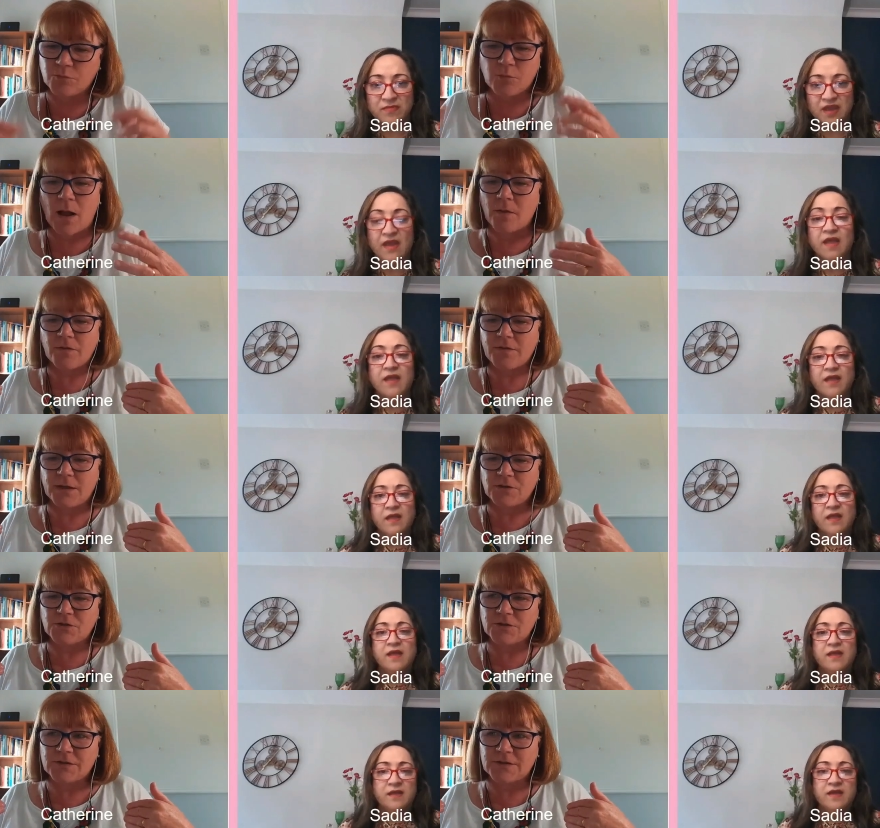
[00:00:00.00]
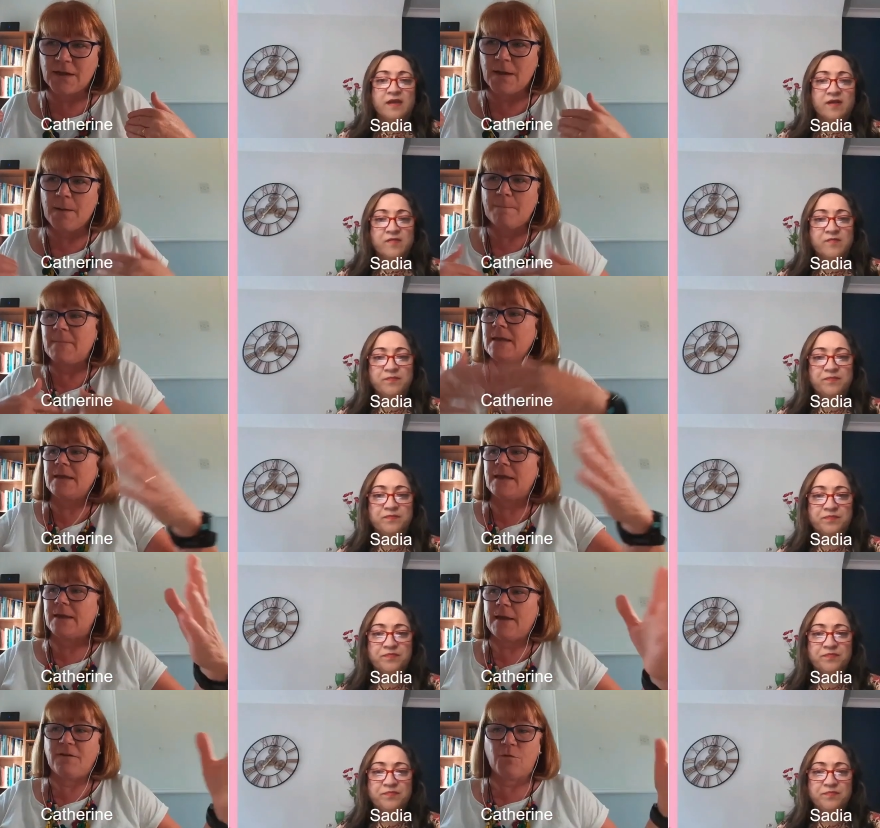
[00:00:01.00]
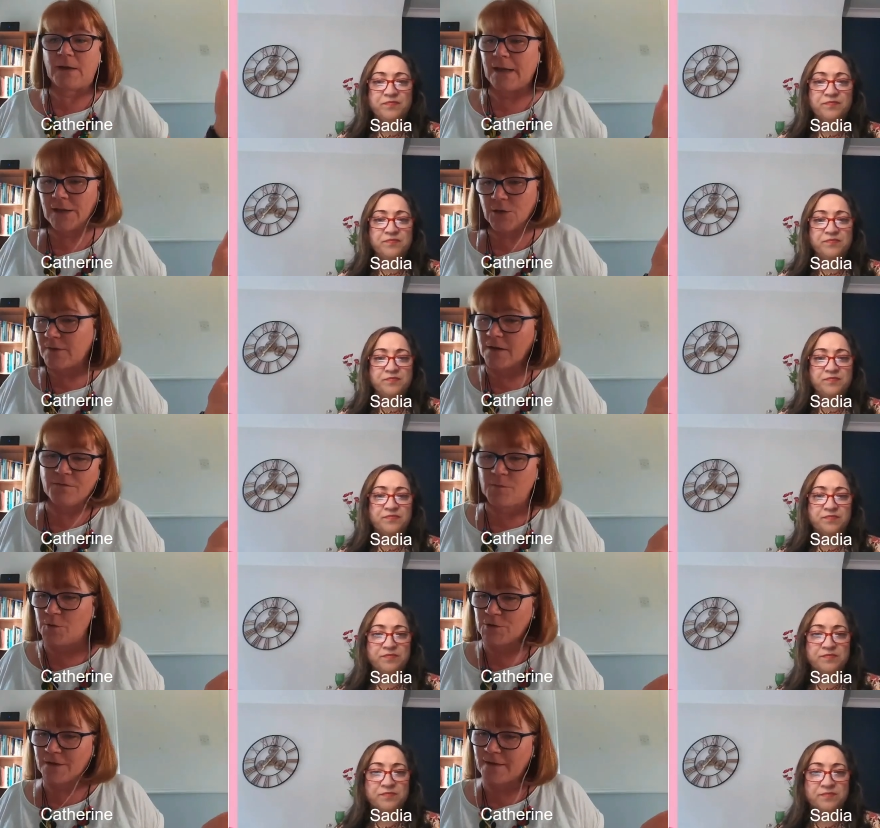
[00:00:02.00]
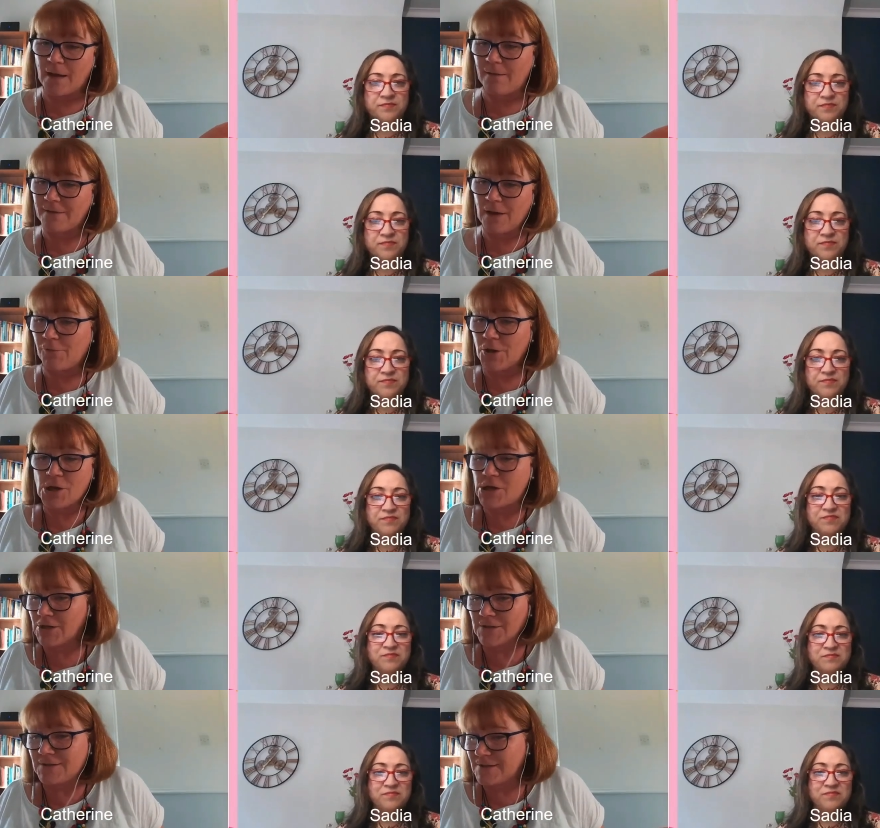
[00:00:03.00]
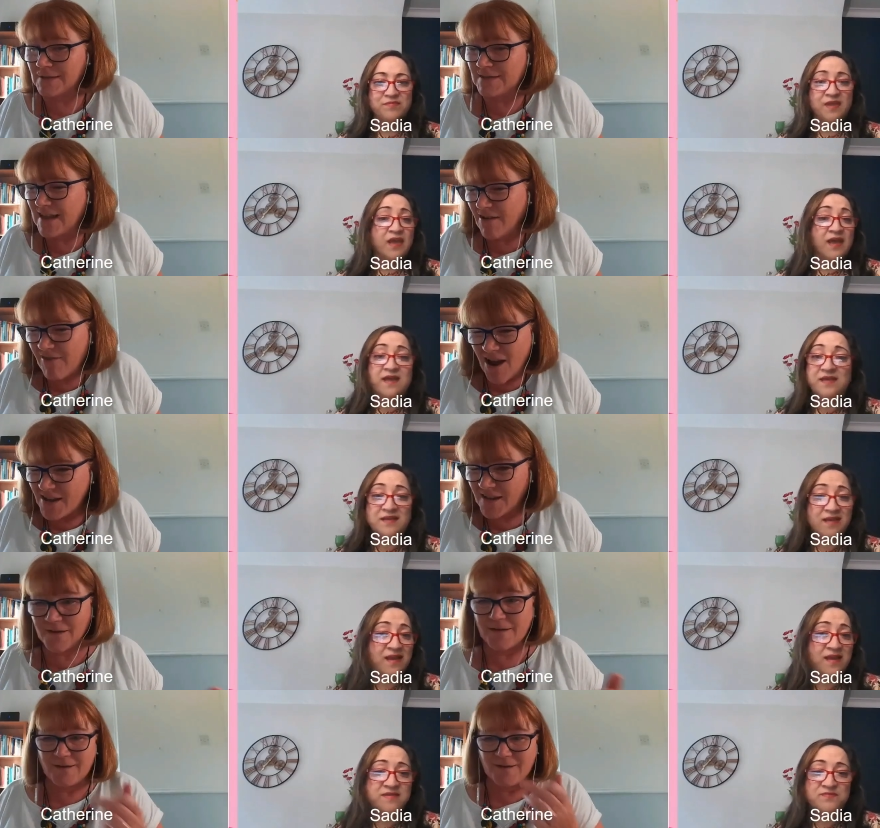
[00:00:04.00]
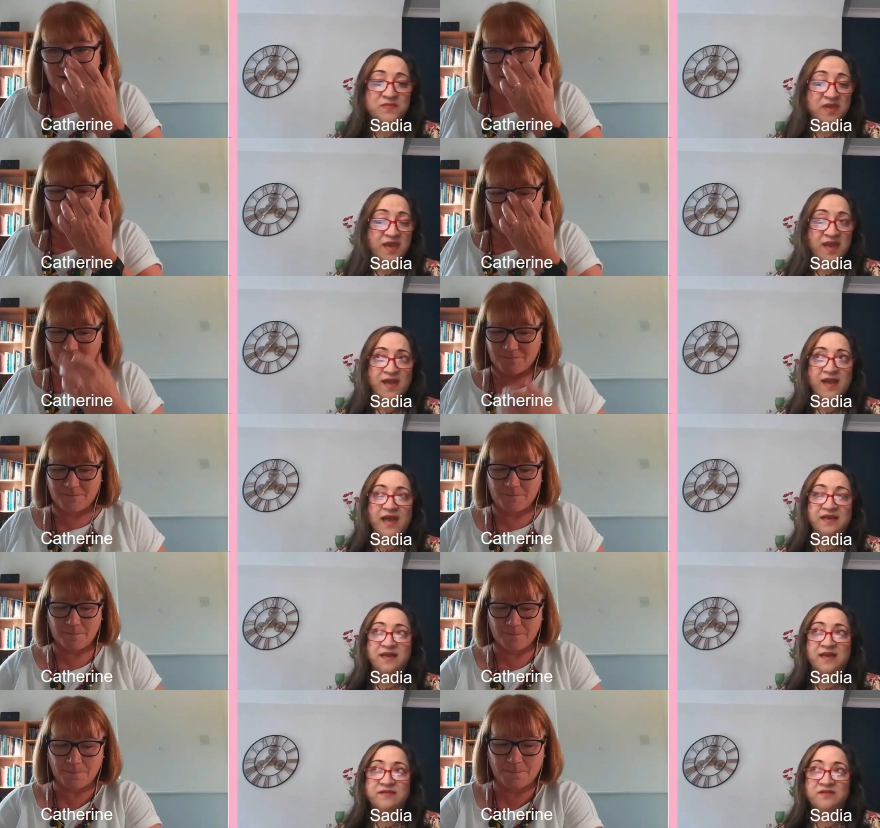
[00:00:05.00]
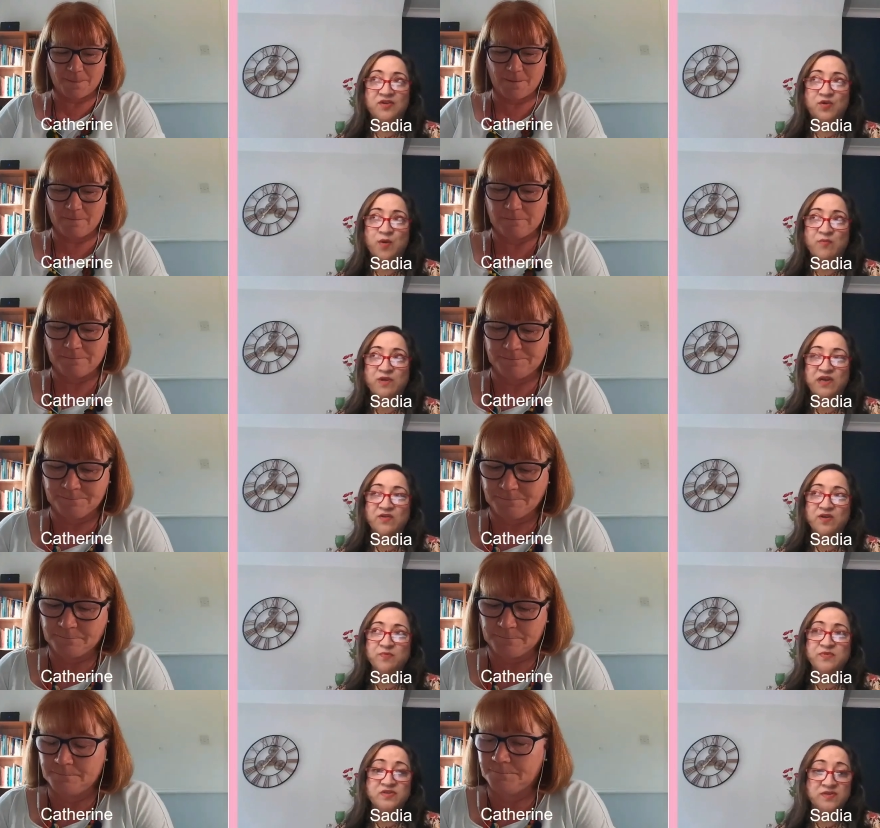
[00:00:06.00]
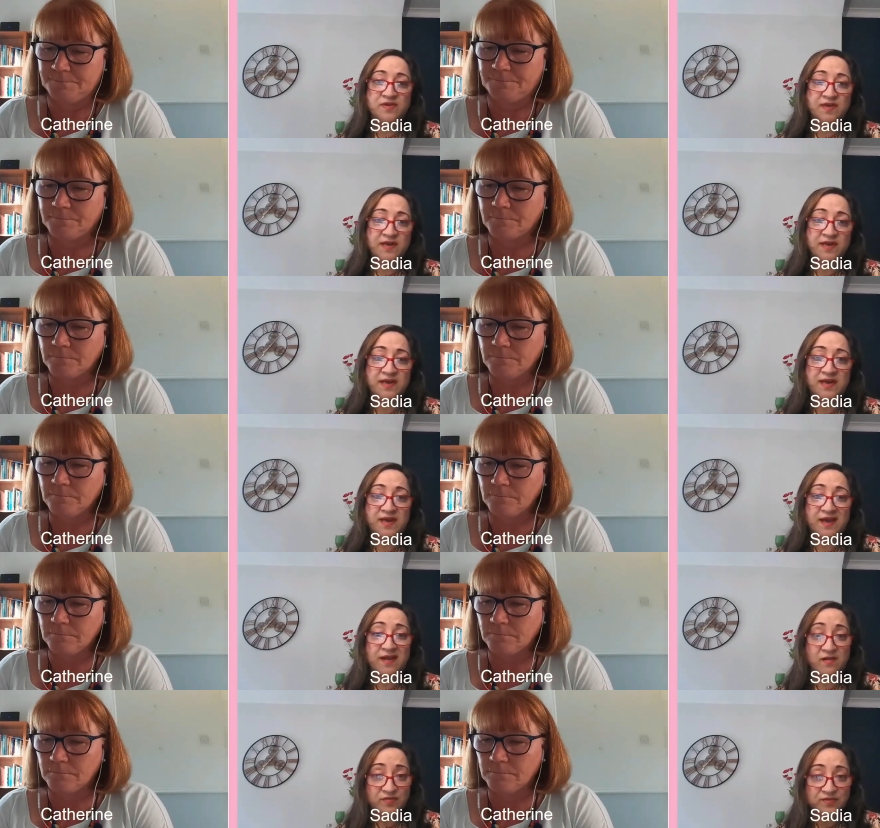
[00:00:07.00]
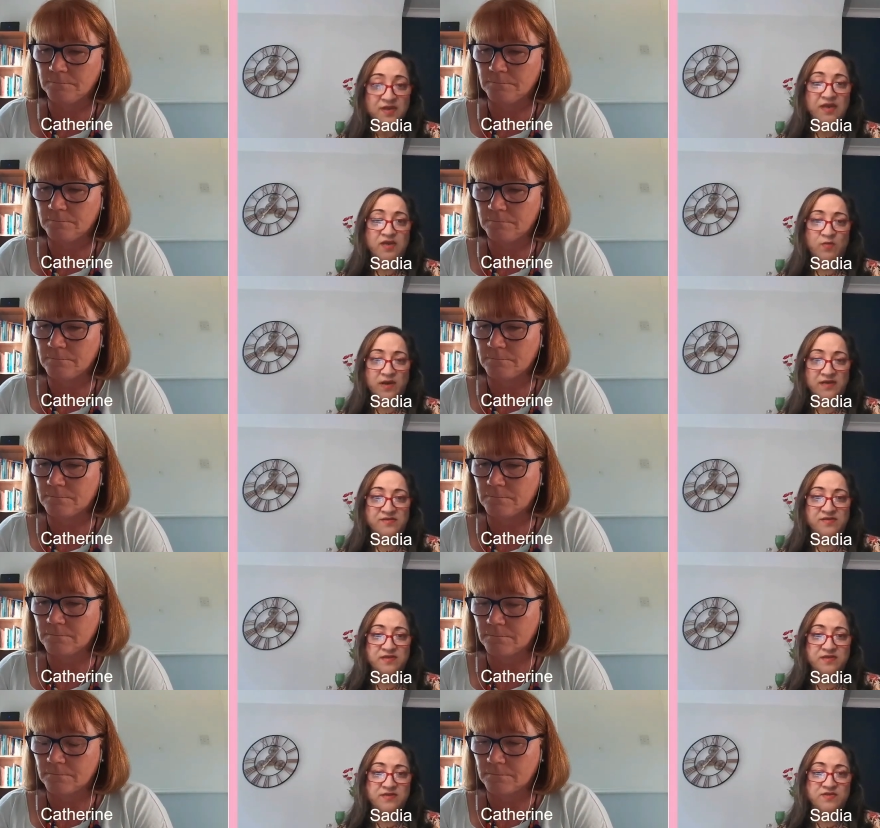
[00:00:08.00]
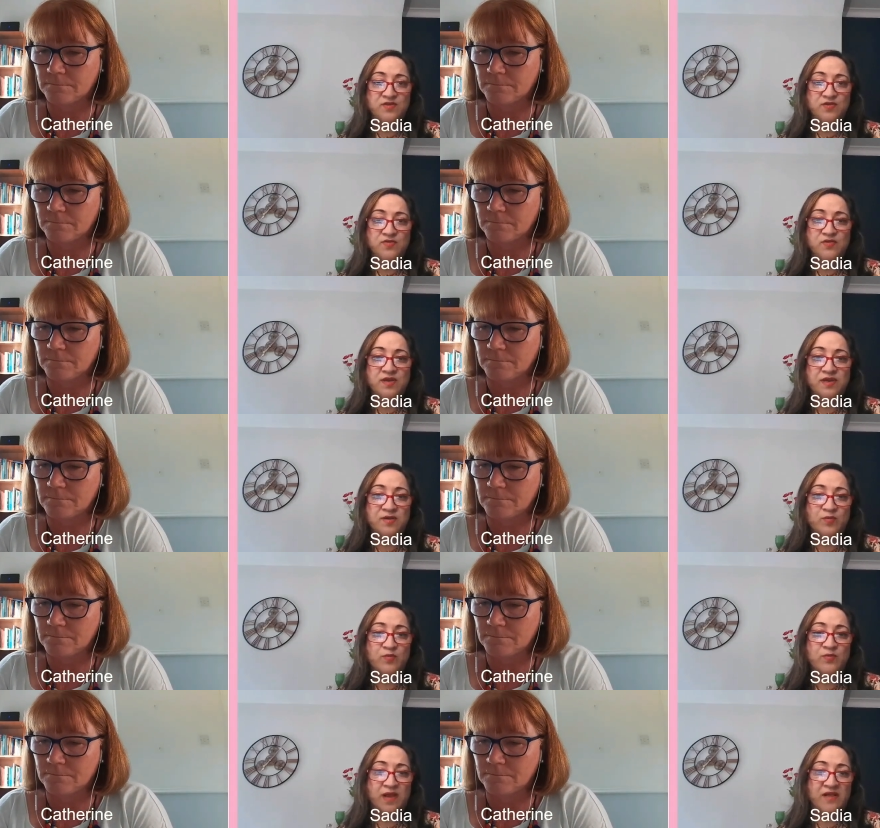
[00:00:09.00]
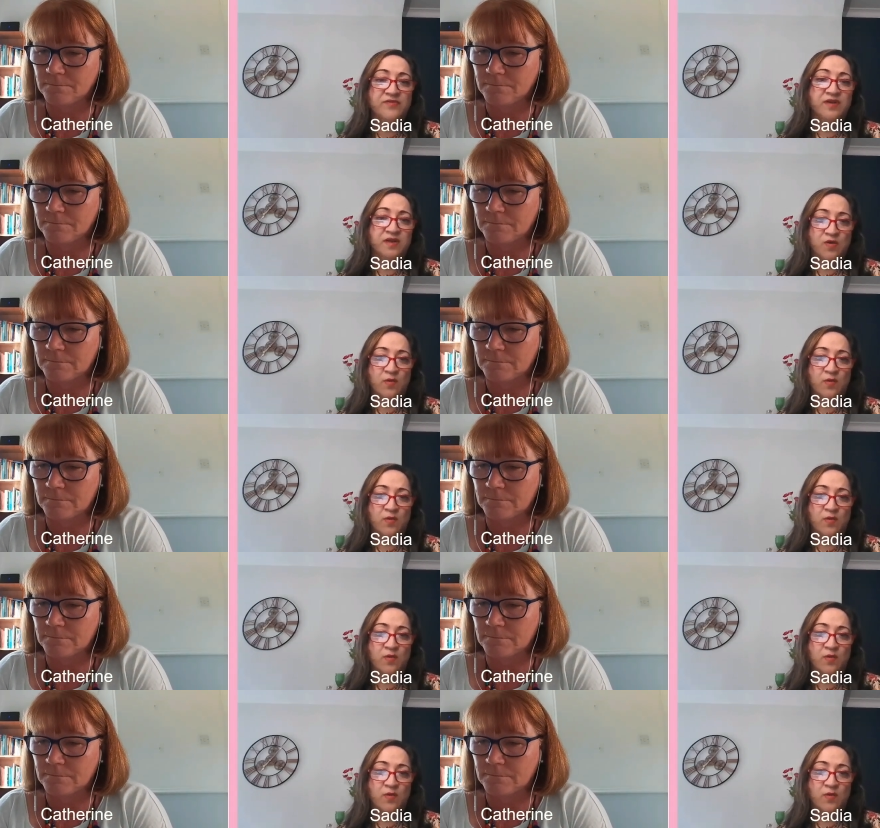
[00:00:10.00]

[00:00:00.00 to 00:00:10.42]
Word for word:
Speaker 1: needs rather than just make it if we include everybody that that works is that right
Speaker 2: it, yeah and and you know when we look at particularly health inequalities you know the health